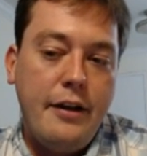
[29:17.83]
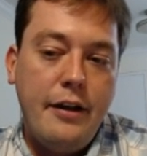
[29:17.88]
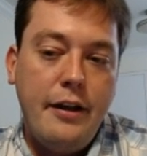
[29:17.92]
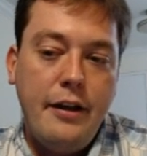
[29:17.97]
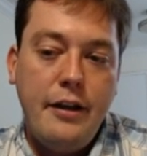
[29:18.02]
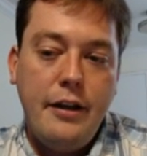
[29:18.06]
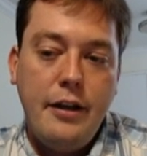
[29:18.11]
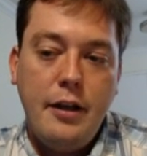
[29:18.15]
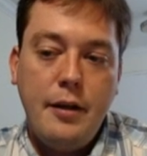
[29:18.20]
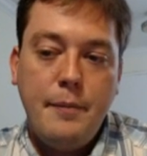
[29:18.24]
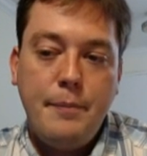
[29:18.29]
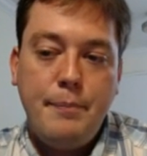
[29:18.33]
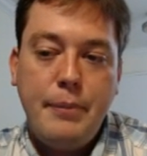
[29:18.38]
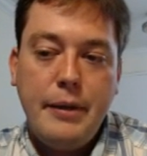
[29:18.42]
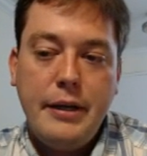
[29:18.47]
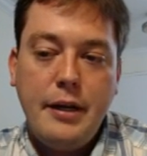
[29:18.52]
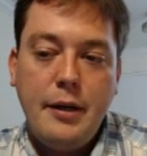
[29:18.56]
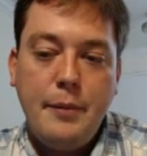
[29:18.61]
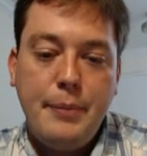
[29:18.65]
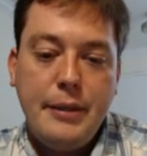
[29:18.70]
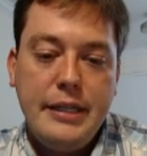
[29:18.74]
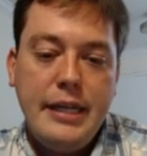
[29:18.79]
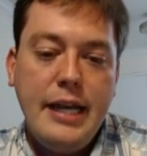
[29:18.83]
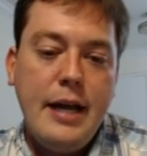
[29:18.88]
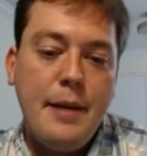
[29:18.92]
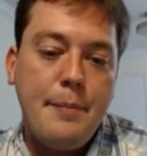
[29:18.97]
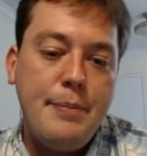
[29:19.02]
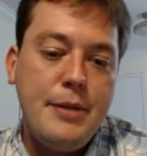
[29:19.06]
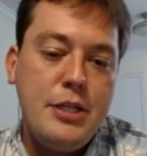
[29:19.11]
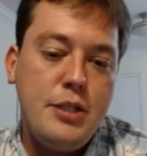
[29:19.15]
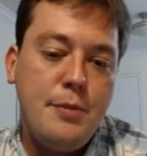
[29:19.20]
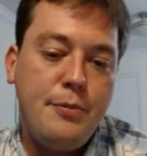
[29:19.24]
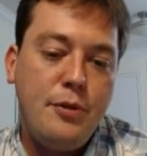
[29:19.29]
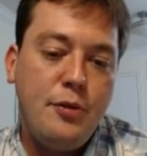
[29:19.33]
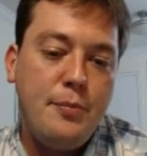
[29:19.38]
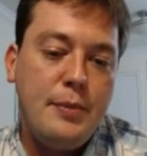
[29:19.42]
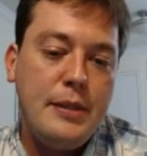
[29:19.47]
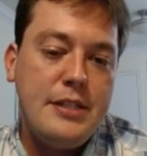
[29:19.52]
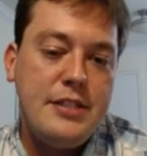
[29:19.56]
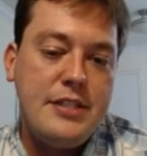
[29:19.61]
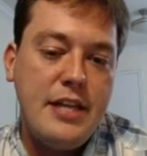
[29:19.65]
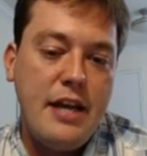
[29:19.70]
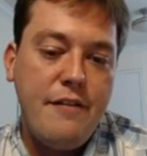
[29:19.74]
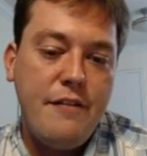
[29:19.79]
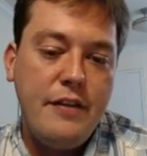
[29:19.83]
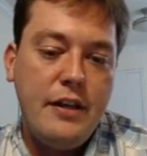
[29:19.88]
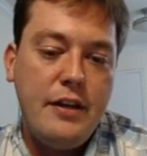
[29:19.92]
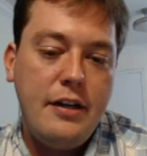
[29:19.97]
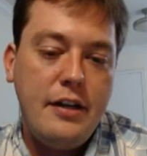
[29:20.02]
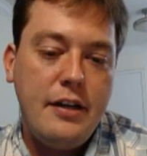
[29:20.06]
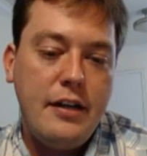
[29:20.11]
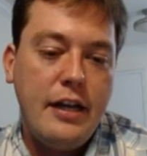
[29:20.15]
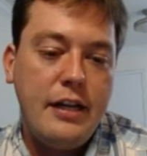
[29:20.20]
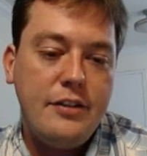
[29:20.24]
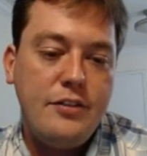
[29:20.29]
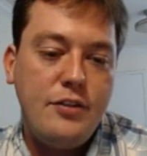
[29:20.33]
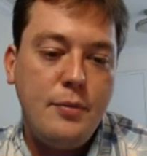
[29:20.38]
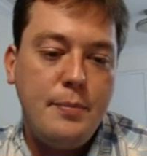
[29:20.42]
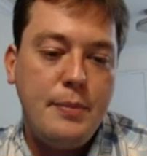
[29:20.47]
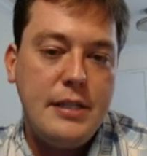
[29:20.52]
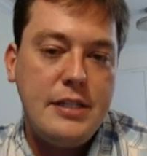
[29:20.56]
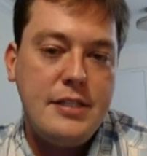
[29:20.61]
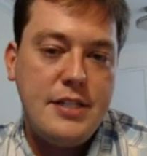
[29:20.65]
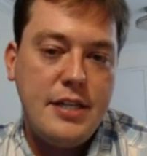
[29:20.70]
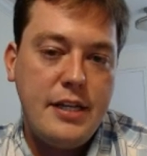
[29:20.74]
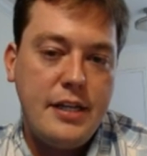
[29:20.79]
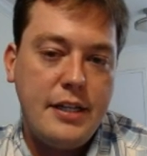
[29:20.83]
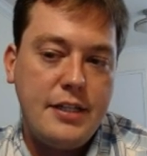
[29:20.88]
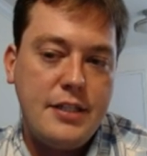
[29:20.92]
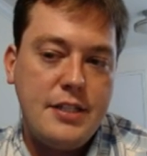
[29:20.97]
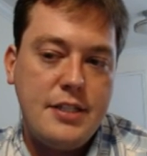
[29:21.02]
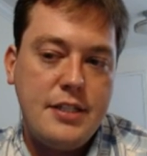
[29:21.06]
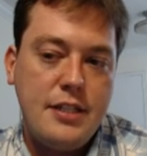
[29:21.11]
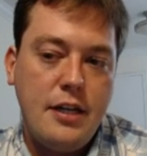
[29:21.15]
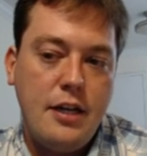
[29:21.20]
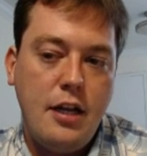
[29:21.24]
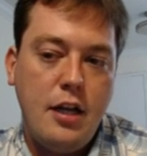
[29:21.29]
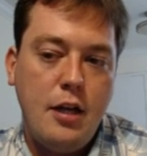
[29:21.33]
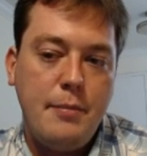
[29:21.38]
But yeah, bishop to b7, knight to b6,